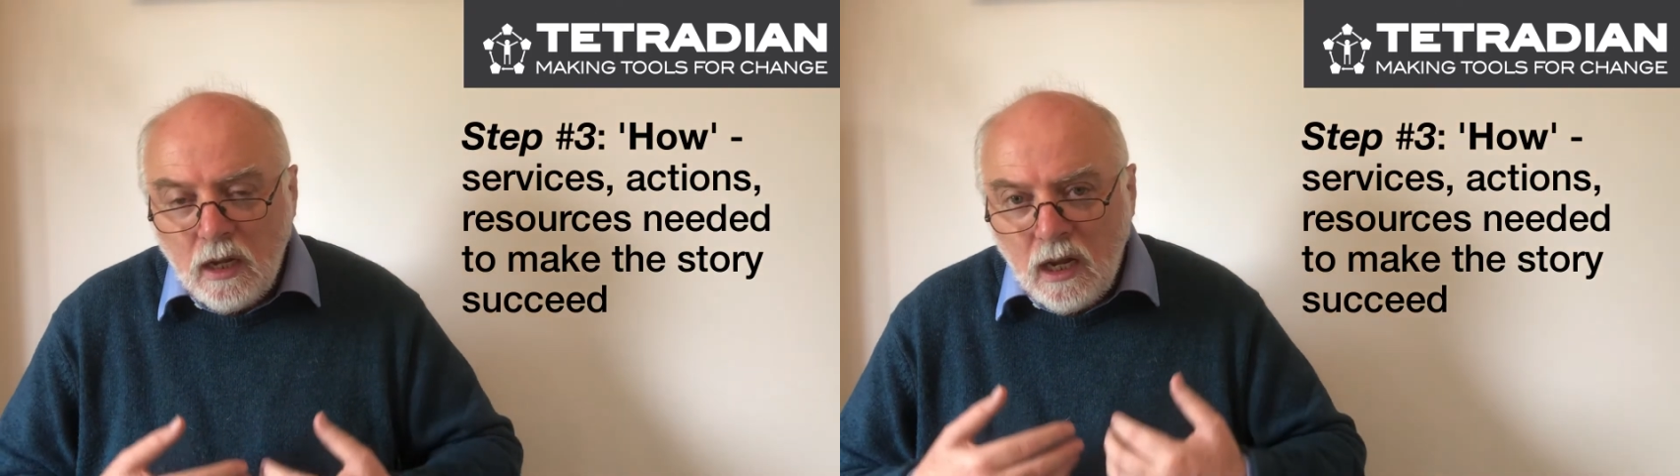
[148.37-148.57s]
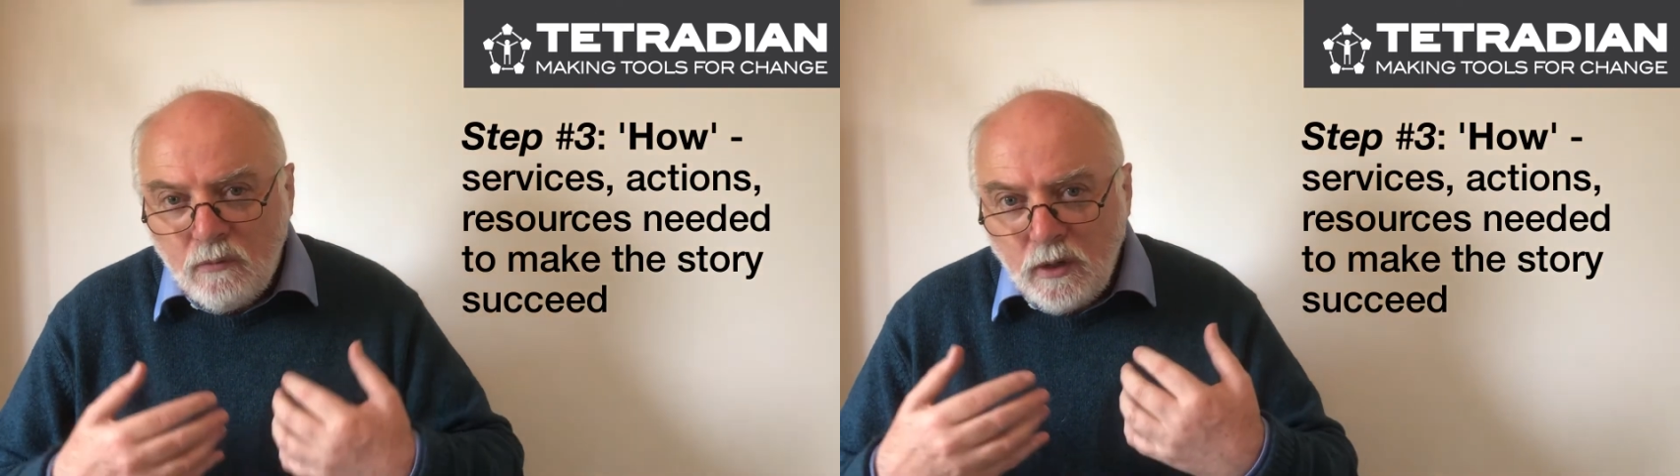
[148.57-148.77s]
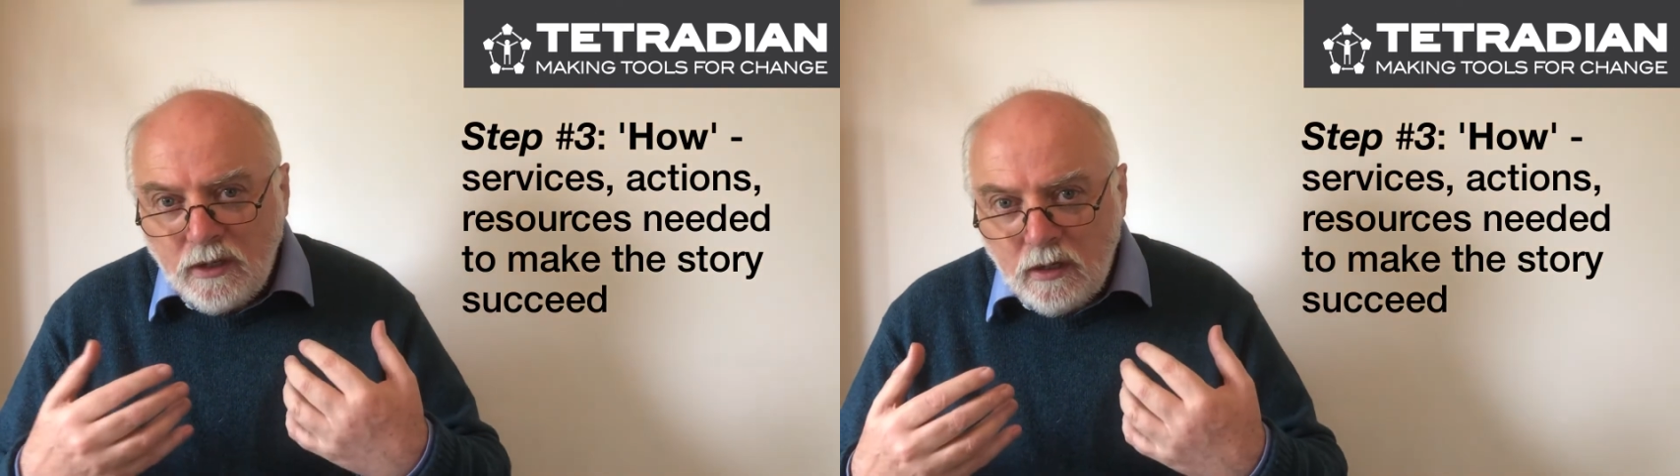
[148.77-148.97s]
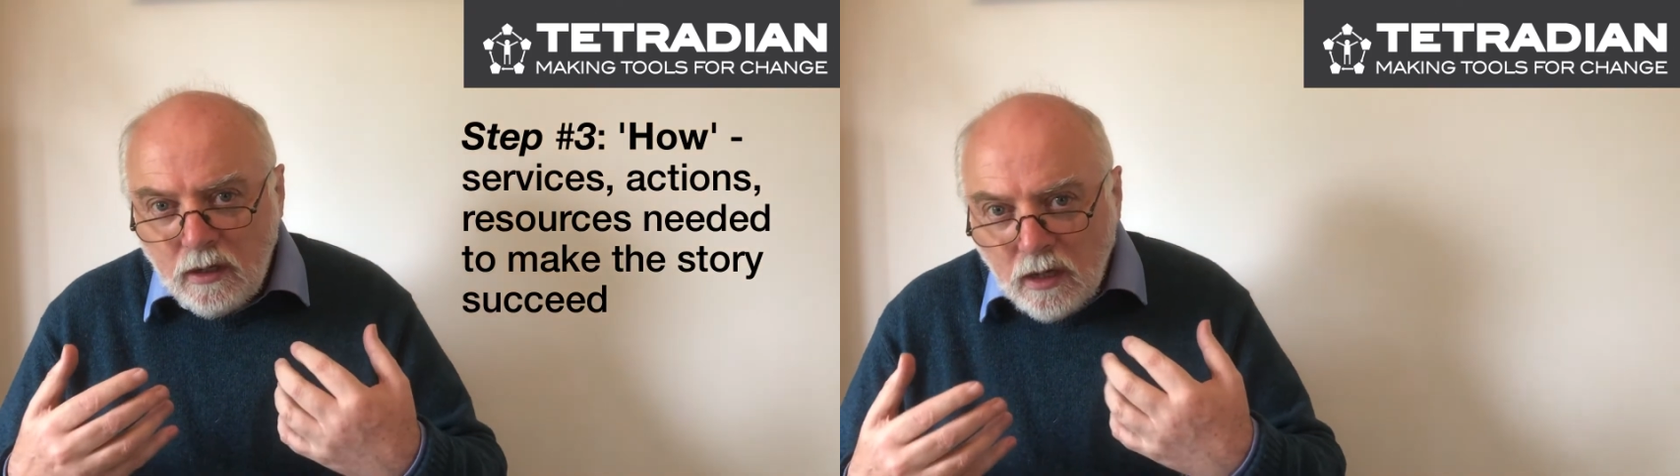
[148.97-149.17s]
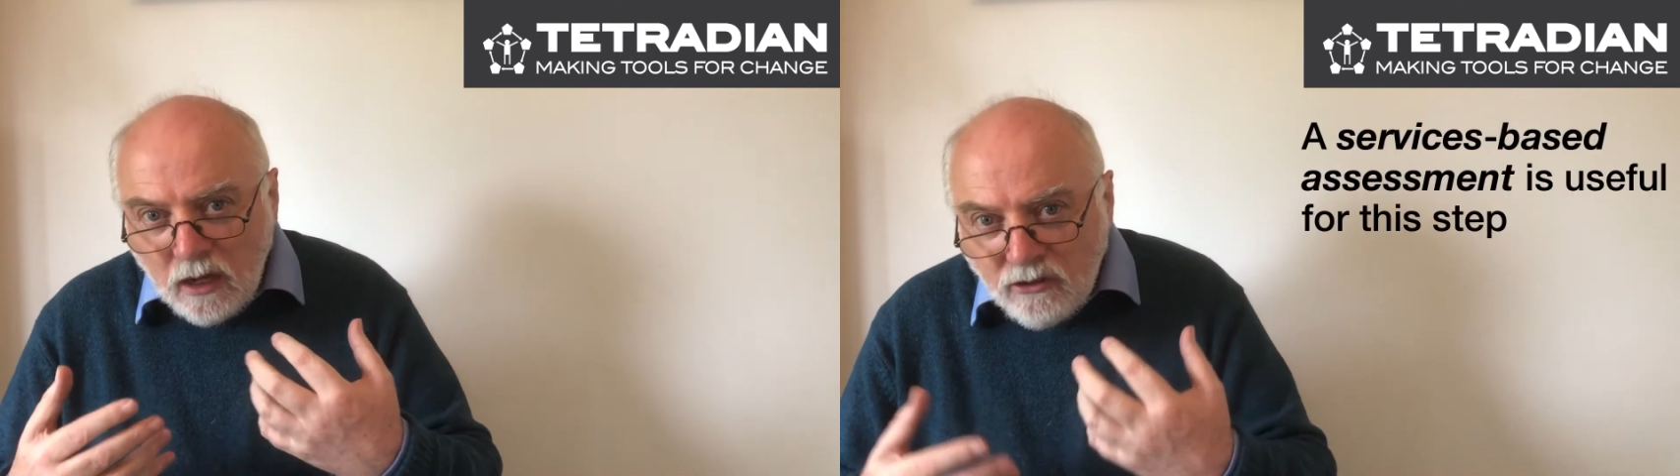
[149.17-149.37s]

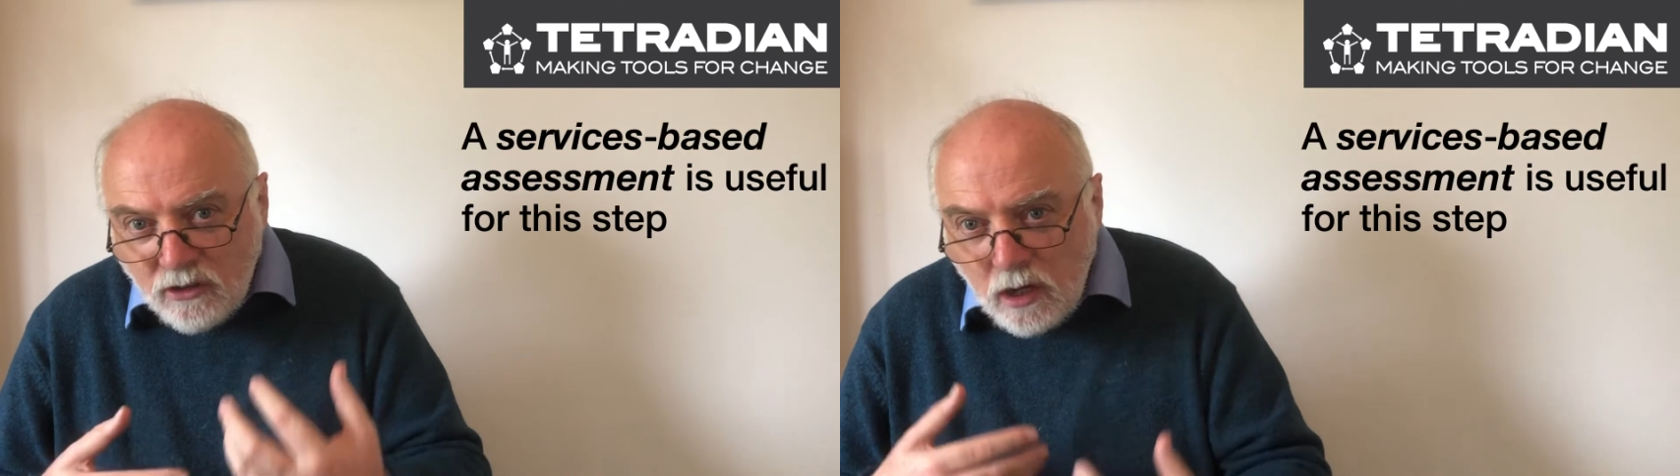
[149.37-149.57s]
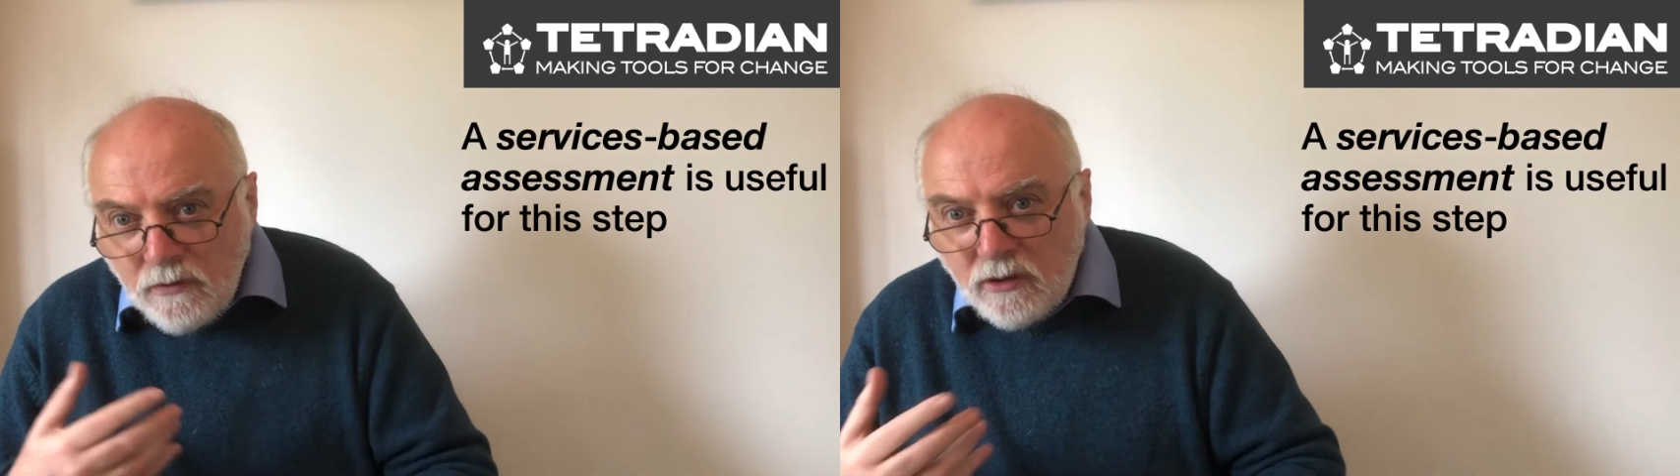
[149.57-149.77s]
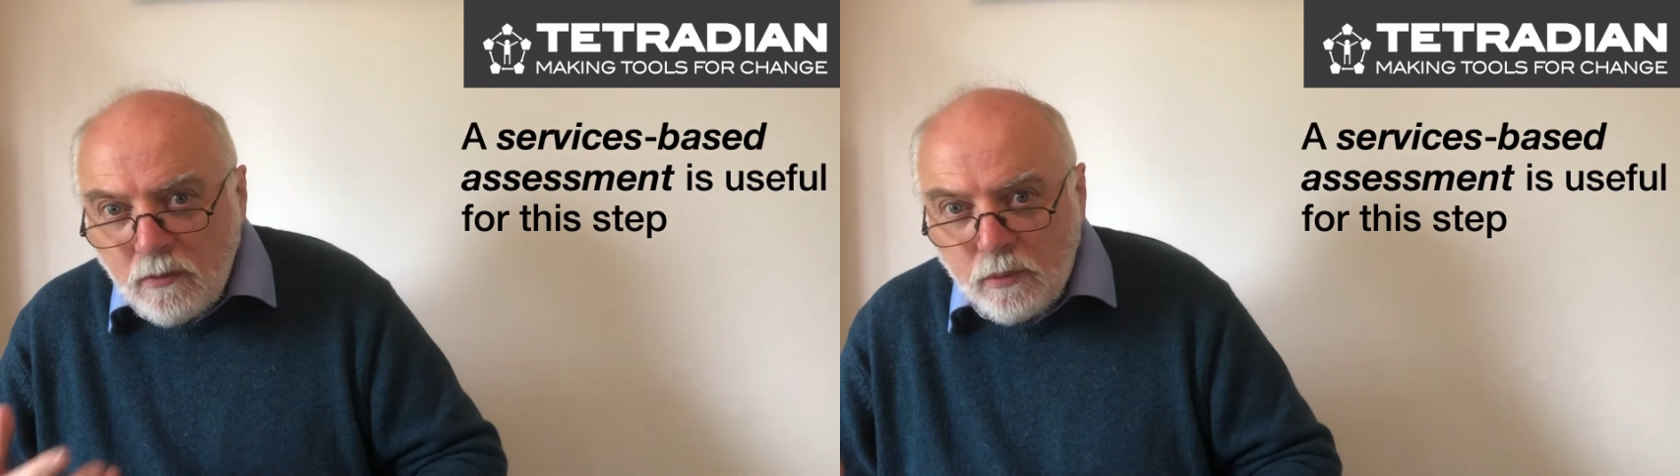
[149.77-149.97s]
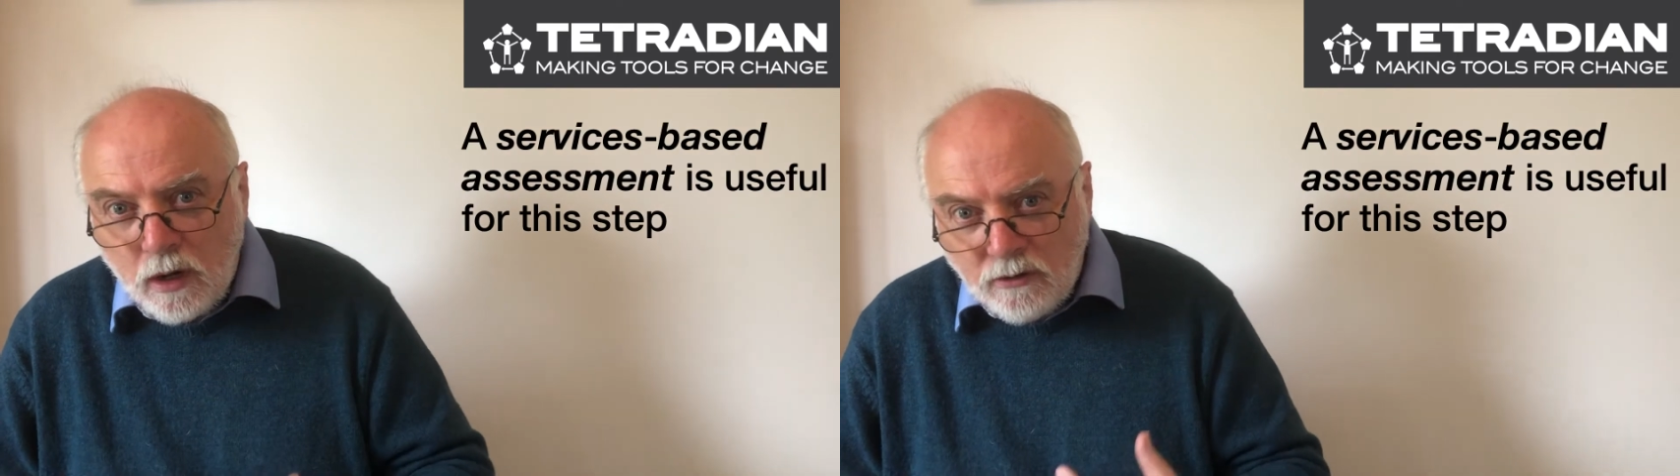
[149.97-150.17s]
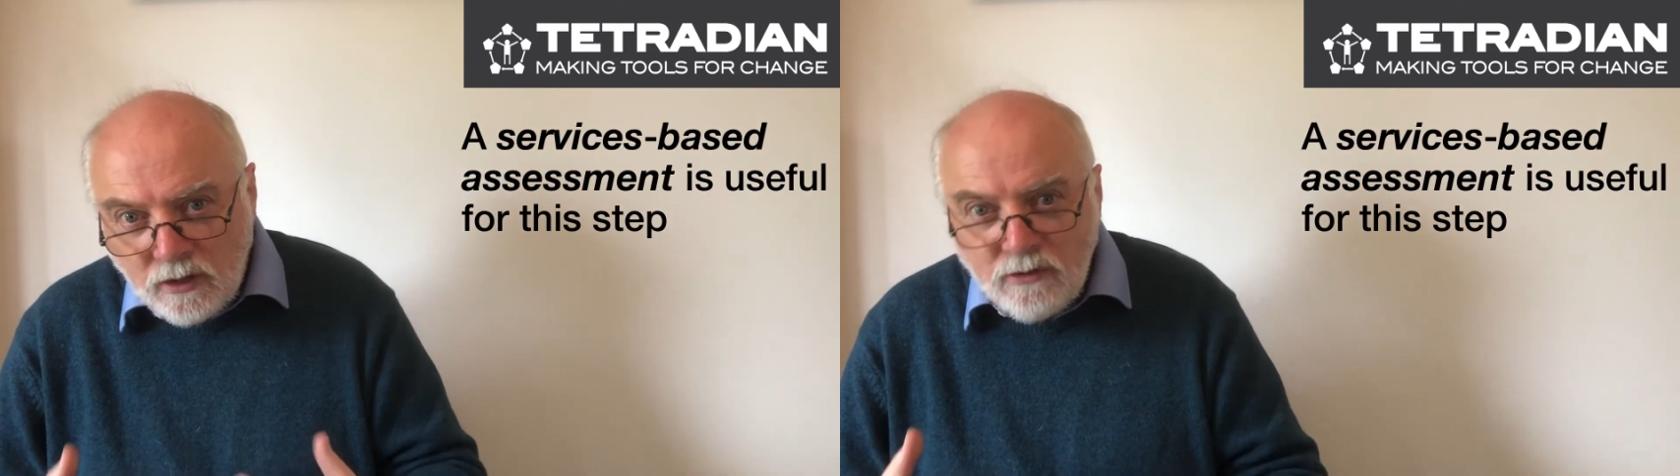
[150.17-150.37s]
A service
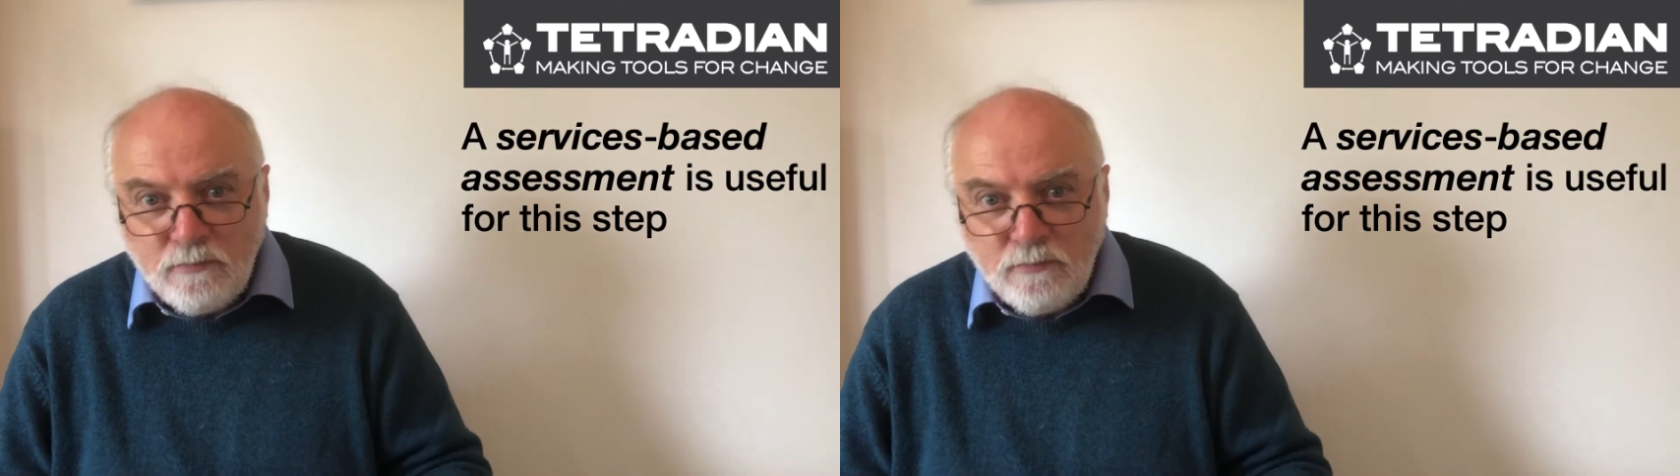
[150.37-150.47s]
approach is